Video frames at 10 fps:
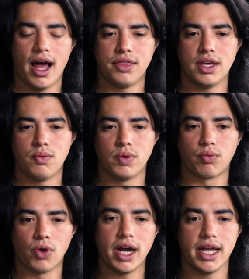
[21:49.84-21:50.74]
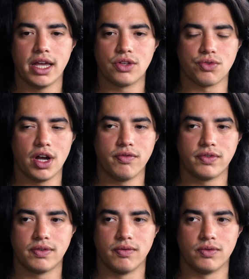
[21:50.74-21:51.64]
I think with right-hand
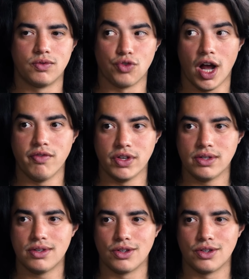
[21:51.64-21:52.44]
drivers,